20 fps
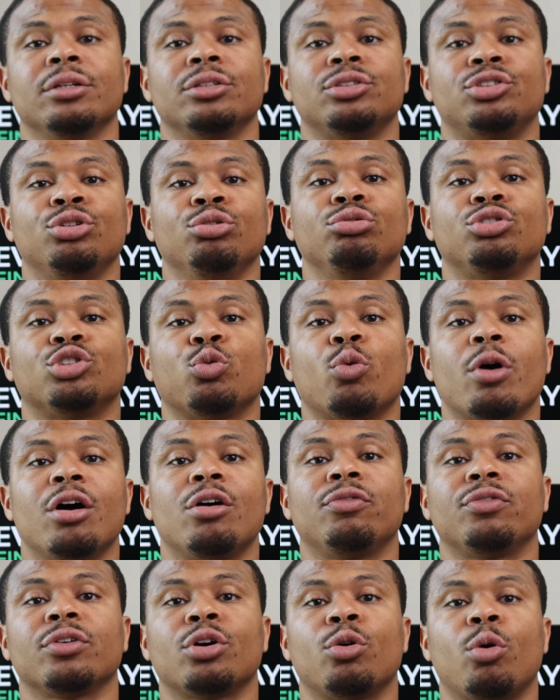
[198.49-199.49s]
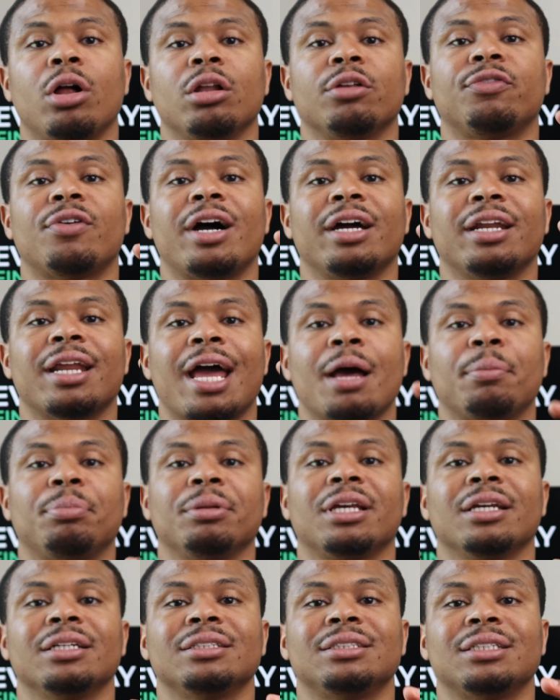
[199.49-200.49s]
to twelve qualified
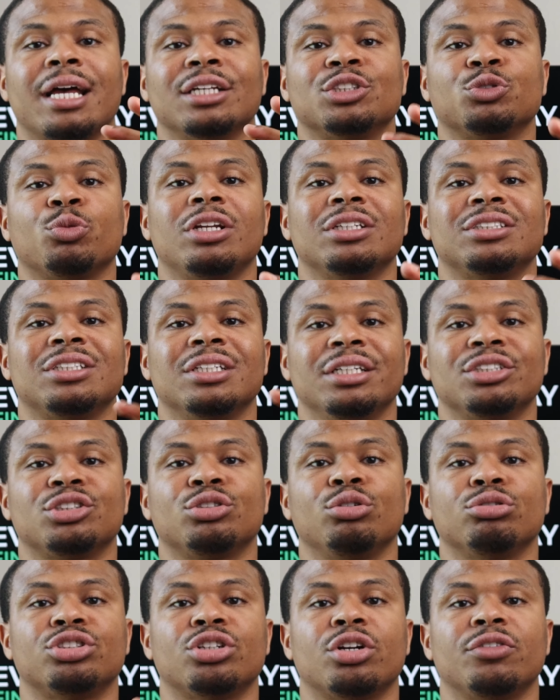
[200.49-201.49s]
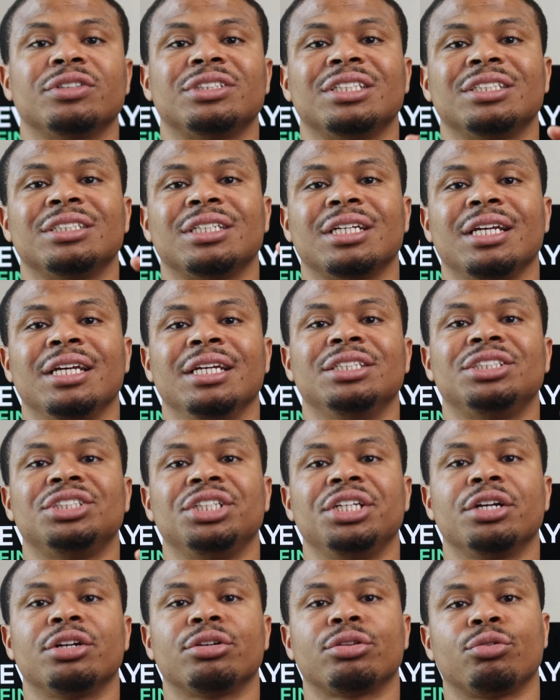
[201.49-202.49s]
applicants, as well as additional services each
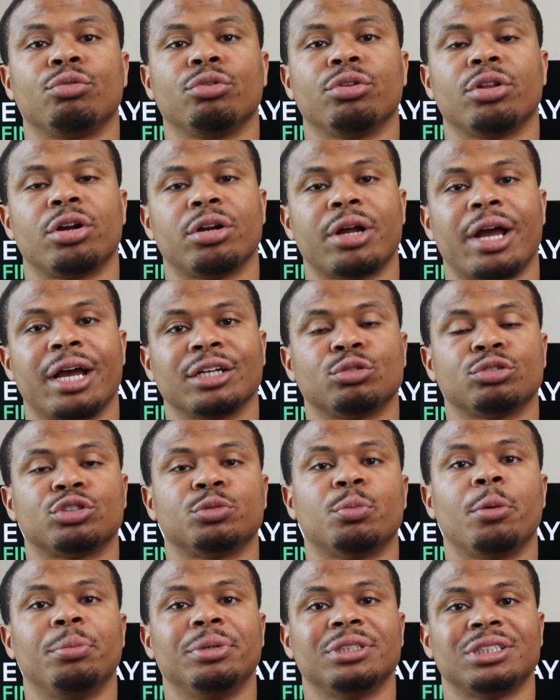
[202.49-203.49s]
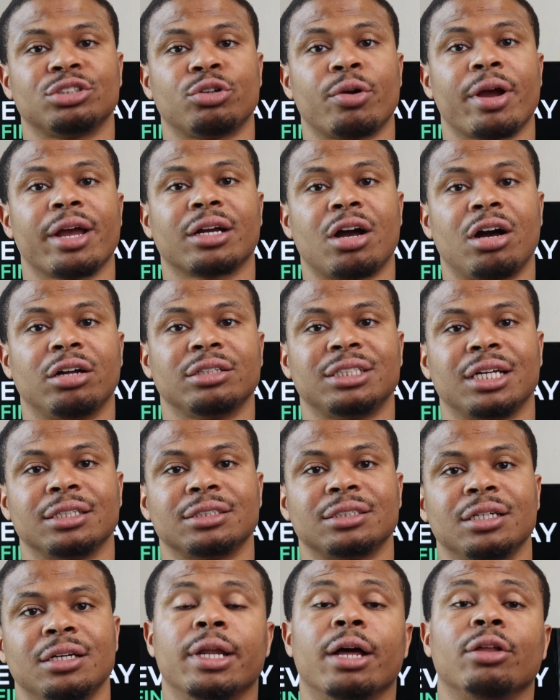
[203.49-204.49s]
year through their actual small business grant
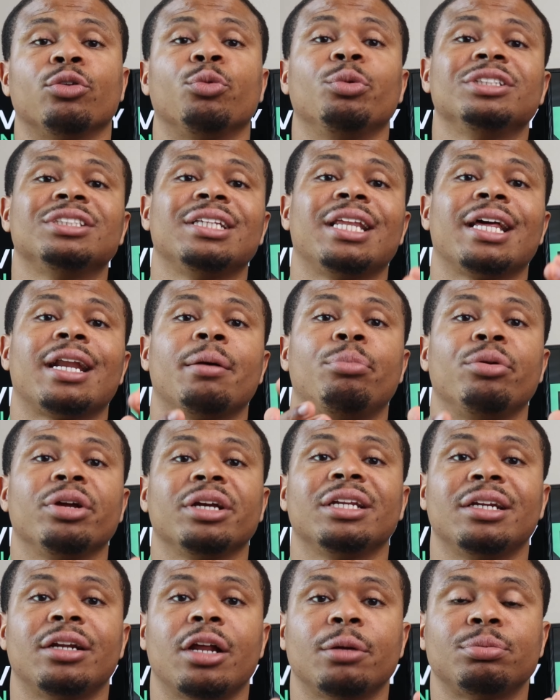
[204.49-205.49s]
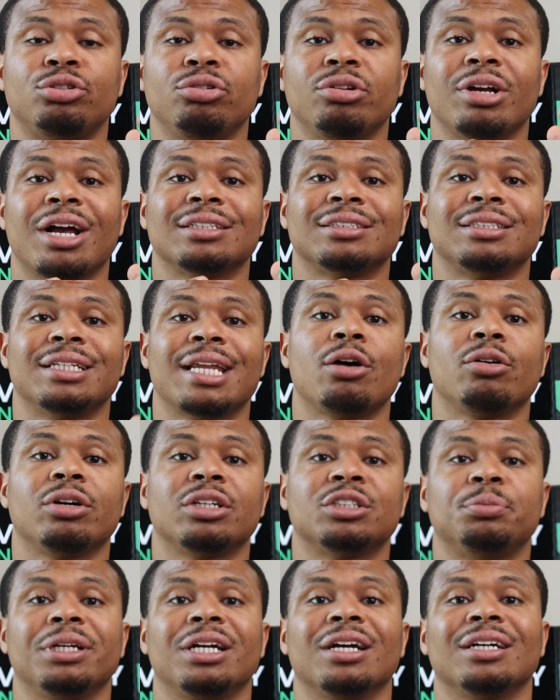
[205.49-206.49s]
contest. Now, the reason that I'm bringing it up to you guys now
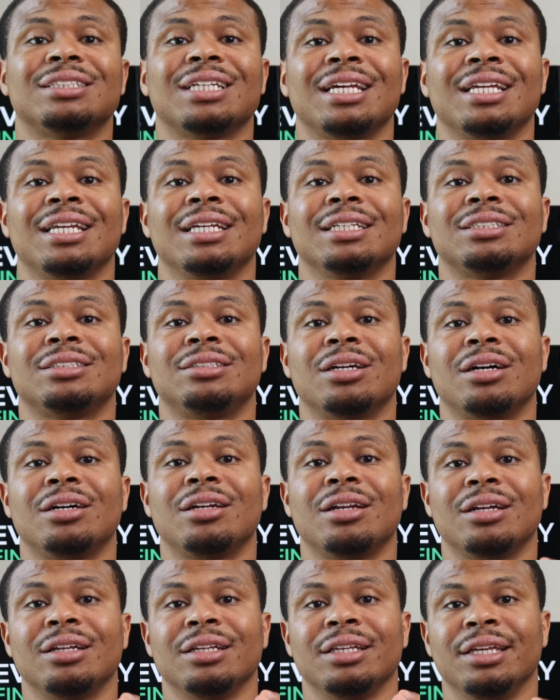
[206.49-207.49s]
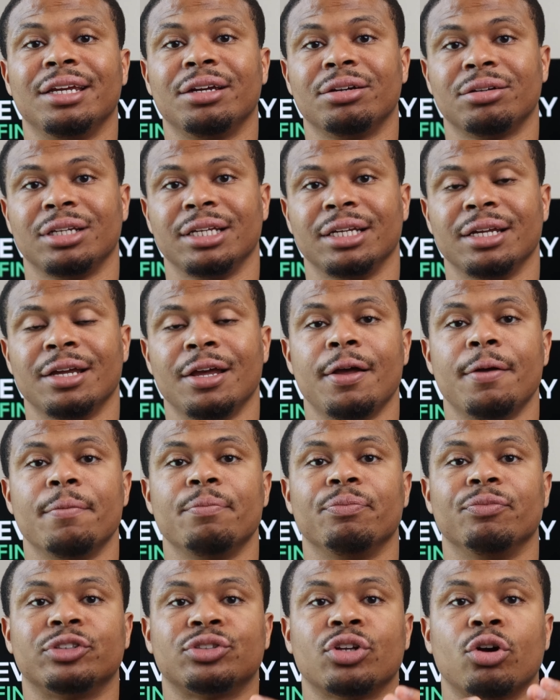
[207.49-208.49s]
is because it is done yearly.
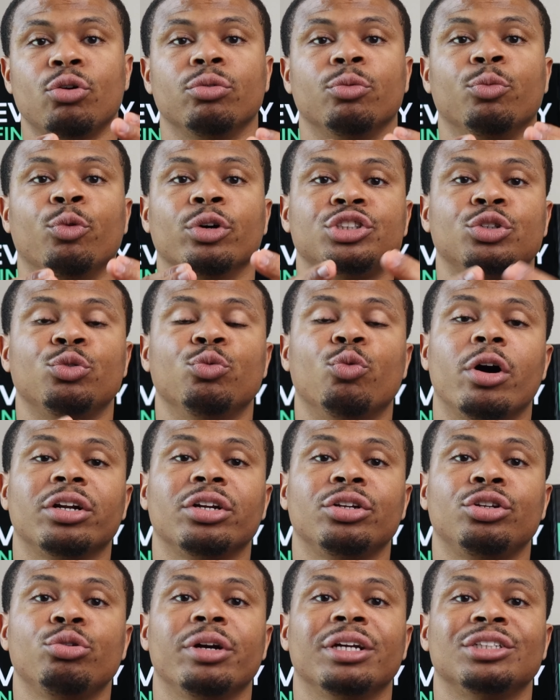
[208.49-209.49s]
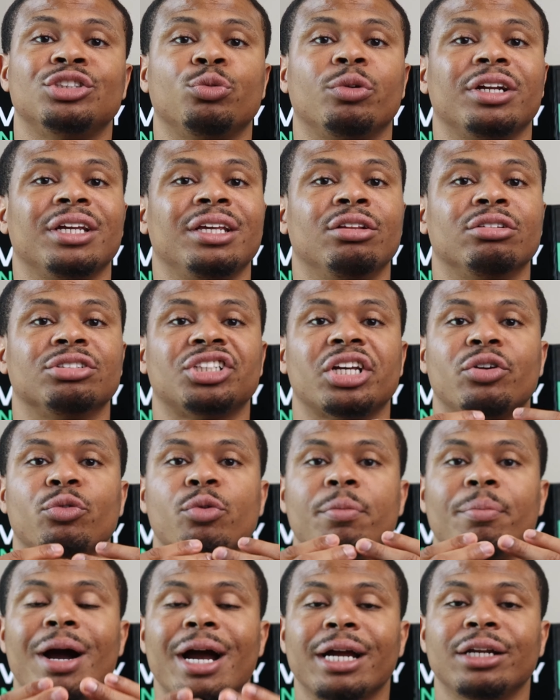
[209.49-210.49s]
So what you want to do is you want to either set a
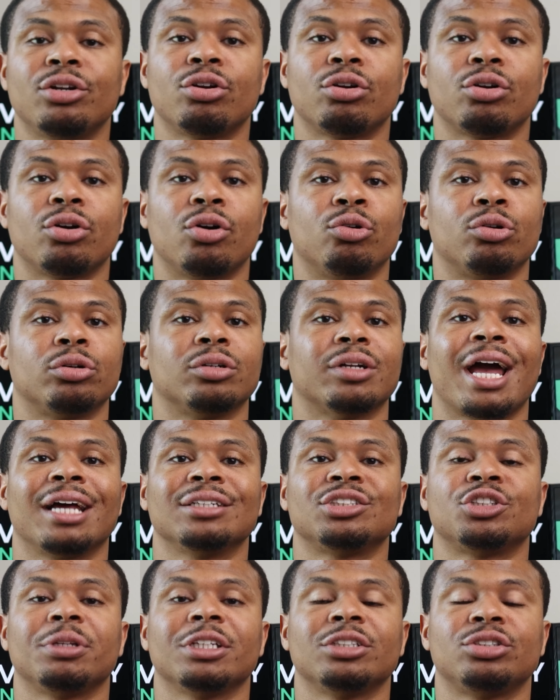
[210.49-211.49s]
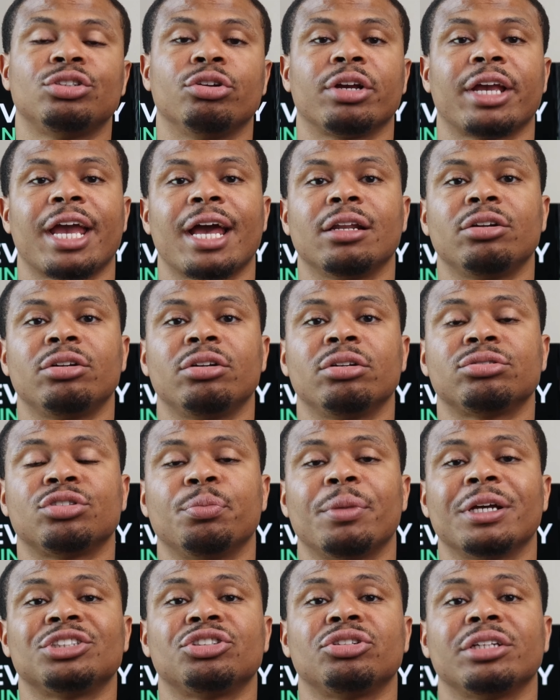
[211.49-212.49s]
reminder or add something to your calendar to
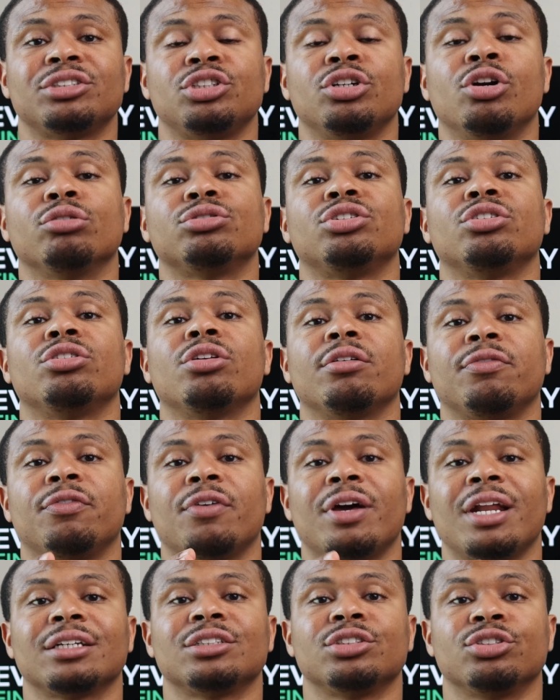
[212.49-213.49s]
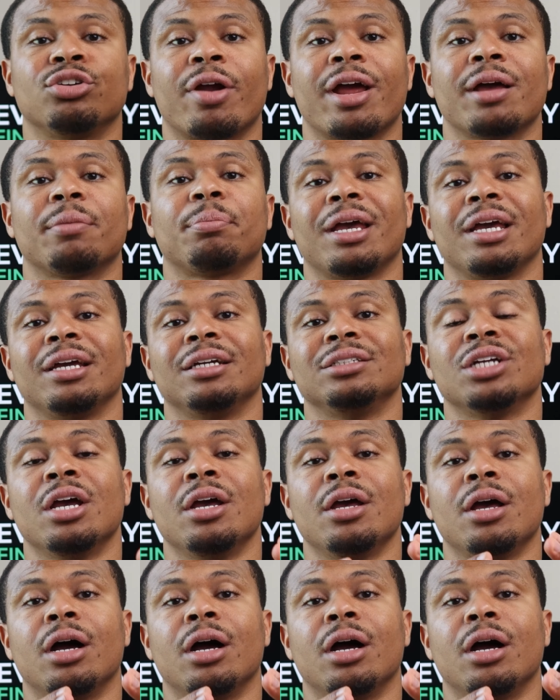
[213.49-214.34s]
make sure that you go to the FedEx grant page